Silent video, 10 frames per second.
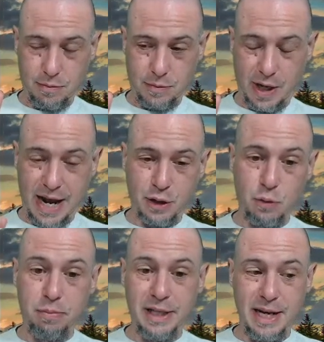an actual
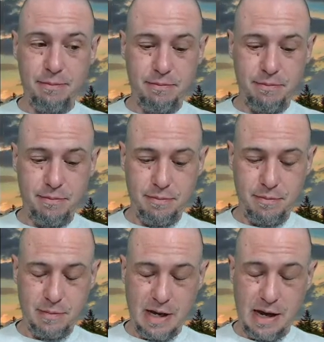play
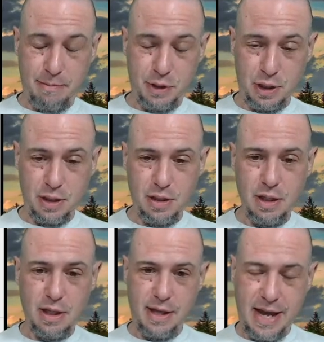option
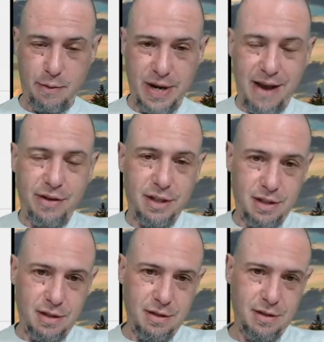that we haven't
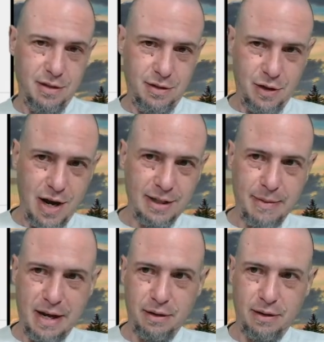talked
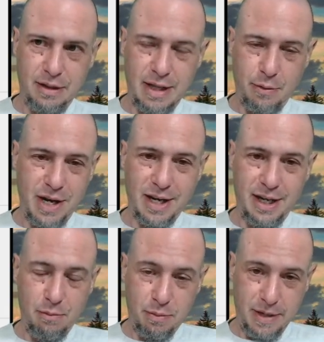about that we're not going to
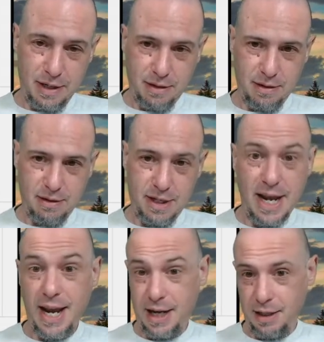implement
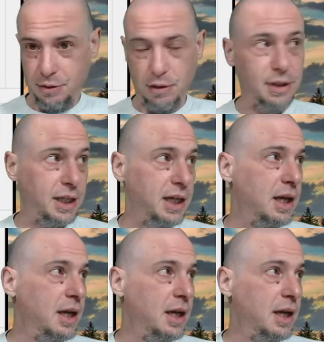today, certainly.